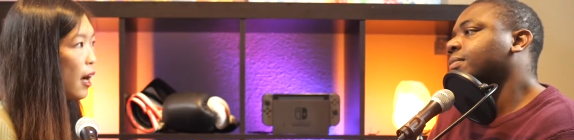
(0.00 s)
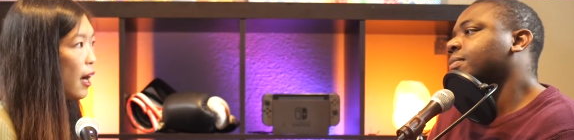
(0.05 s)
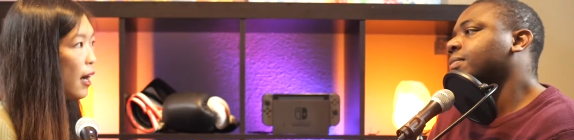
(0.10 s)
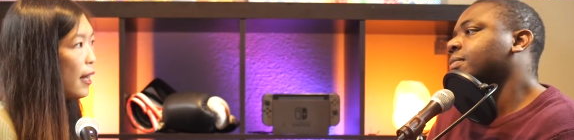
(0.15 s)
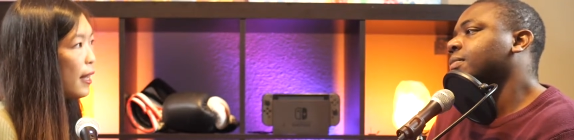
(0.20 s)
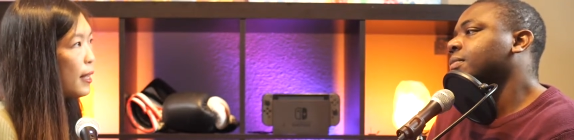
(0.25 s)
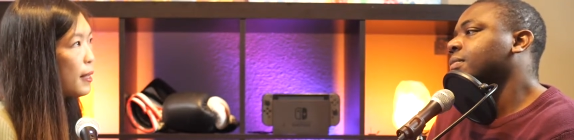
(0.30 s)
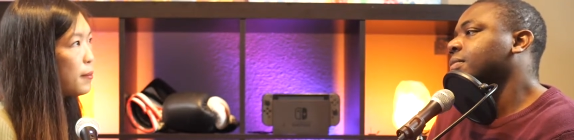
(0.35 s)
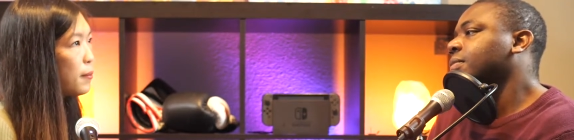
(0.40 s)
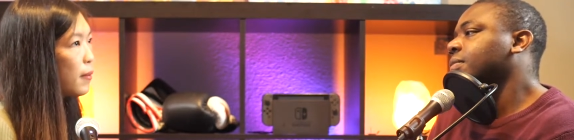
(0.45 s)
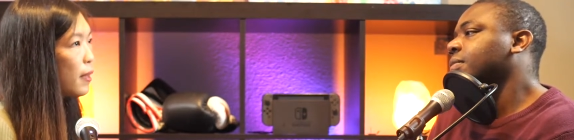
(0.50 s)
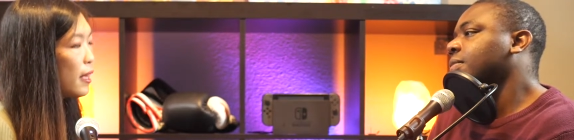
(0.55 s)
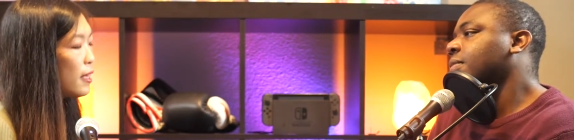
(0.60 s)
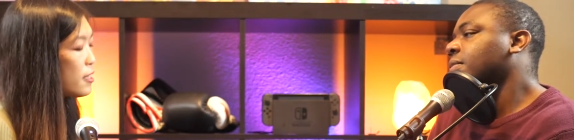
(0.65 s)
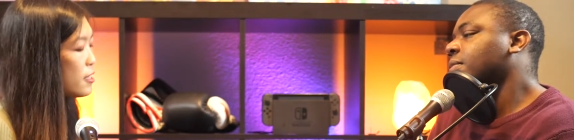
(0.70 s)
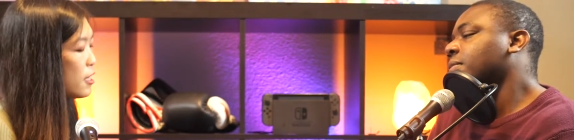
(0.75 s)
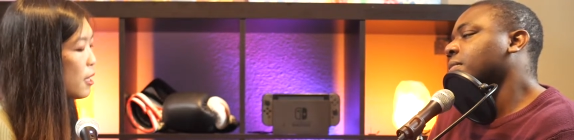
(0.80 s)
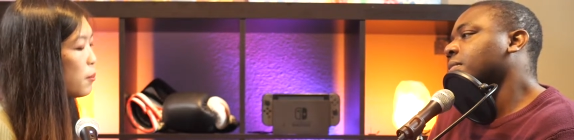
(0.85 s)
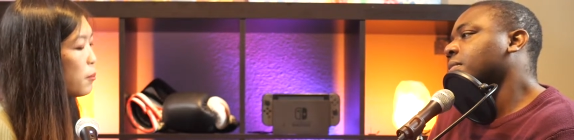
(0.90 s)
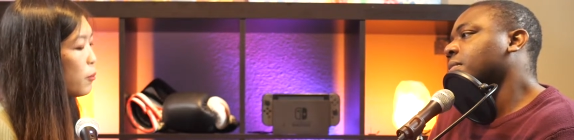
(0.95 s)
Speaker 1: Yeah. Um,
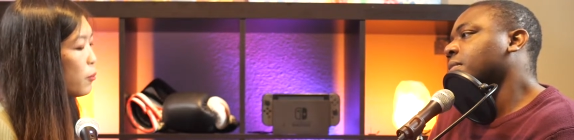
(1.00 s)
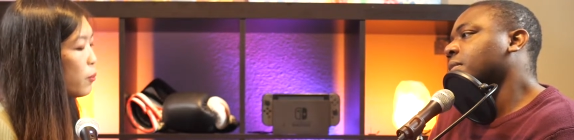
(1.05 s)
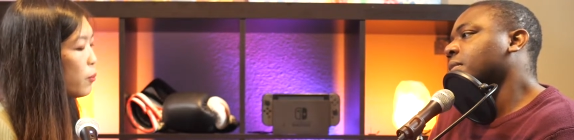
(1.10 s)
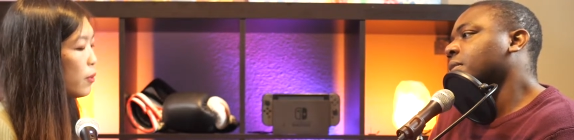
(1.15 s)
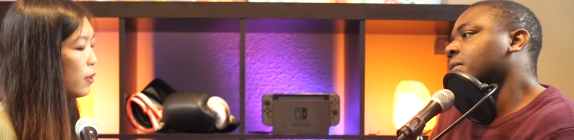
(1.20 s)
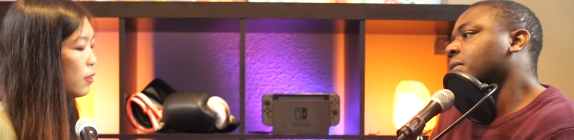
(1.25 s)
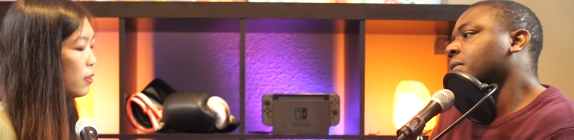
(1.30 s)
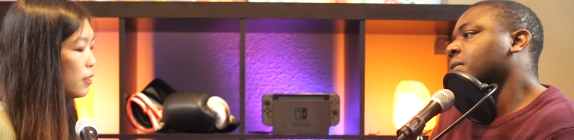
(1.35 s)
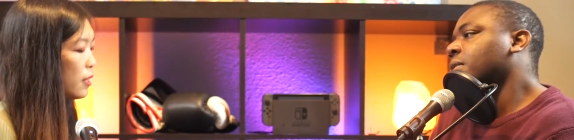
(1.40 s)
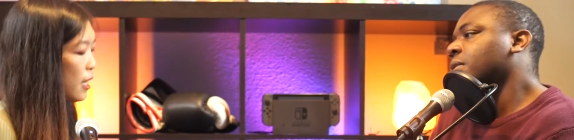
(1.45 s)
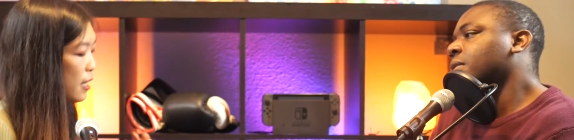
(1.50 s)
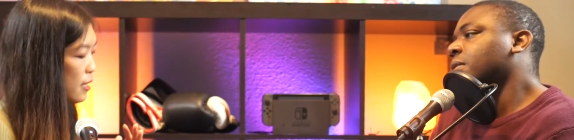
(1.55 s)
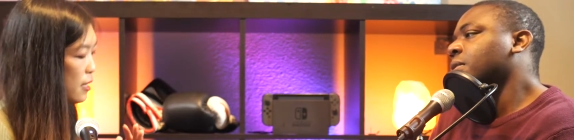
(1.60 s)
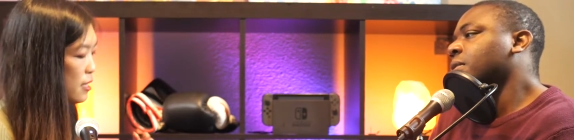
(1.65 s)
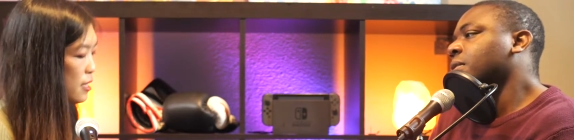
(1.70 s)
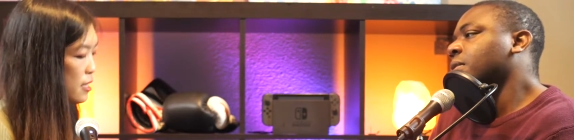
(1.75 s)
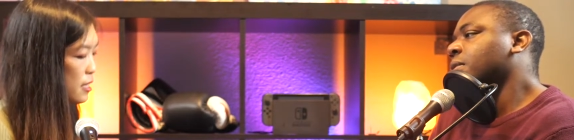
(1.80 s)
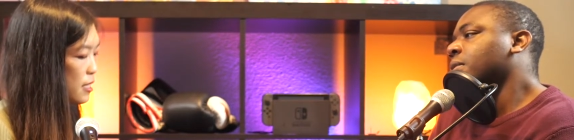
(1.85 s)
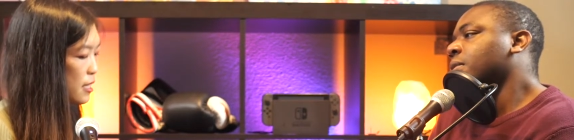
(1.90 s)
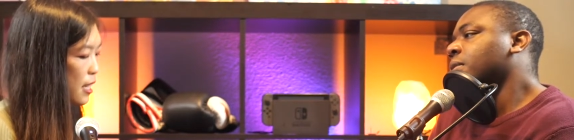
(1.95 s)
some will kind
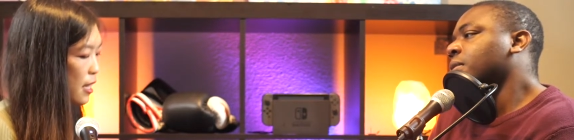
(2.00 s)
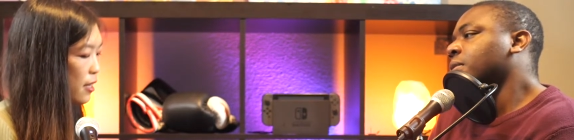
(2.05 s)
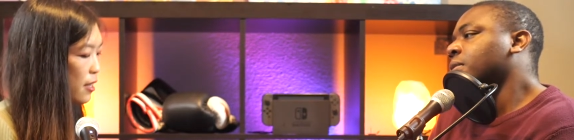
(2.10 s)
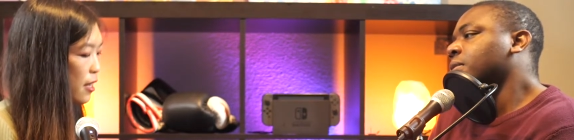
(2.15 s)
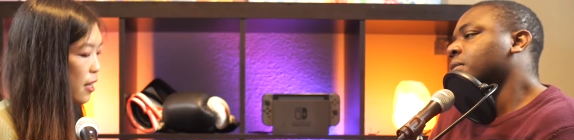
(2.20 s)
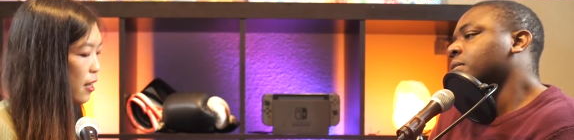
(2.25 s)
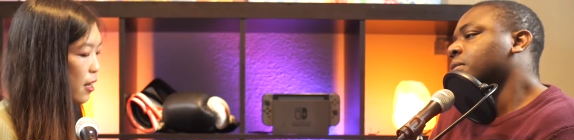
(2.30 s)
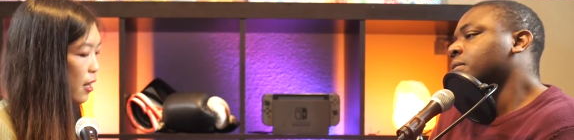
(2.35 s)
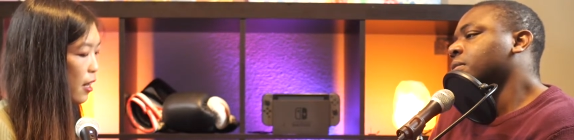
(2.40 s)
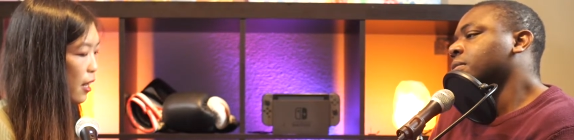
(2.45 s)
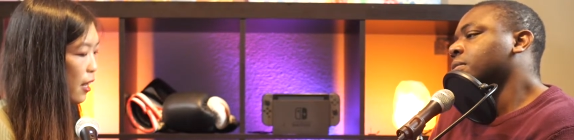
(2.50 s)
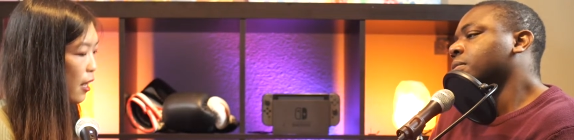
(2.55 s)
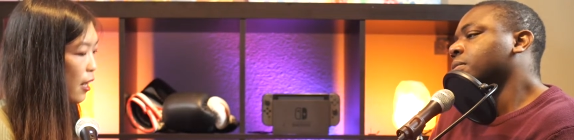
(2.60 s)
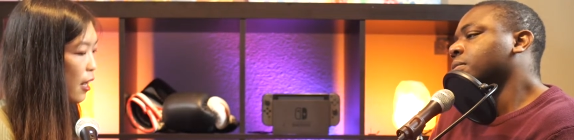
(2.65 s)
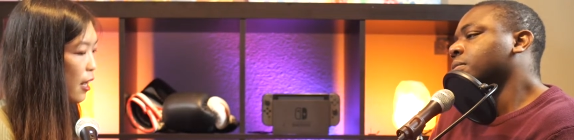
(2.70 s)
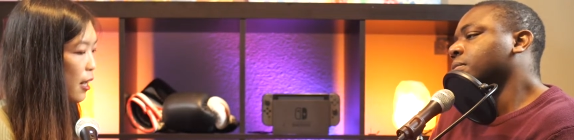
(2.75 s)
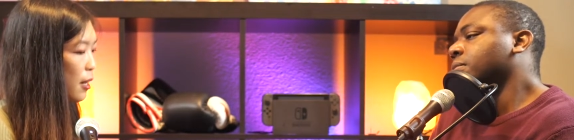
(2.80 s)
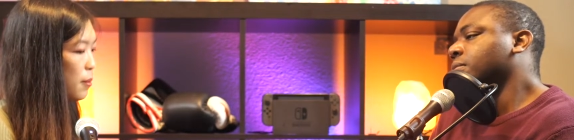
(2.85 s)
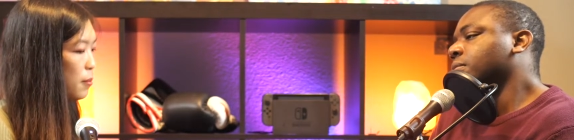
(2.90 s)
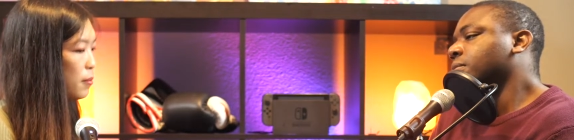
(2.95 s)
of stay there
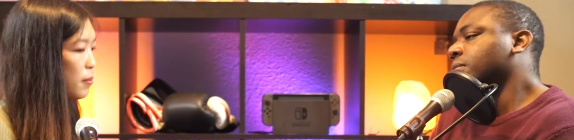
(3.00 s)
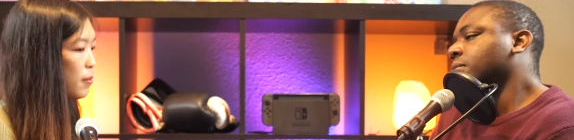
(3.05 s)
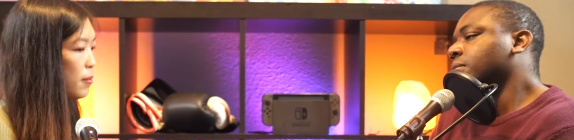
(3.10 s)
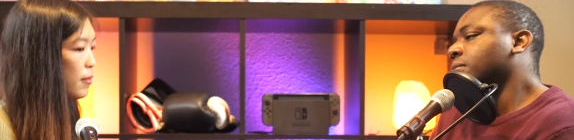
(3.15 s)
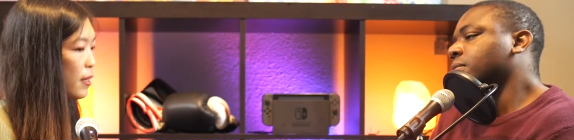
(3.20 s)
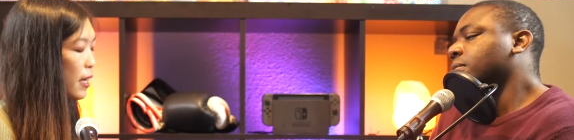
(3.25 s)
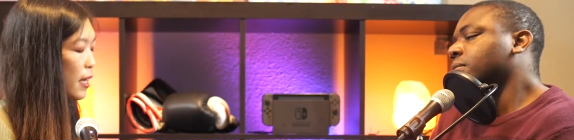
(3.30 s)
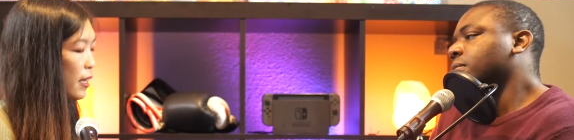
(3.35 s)
mm.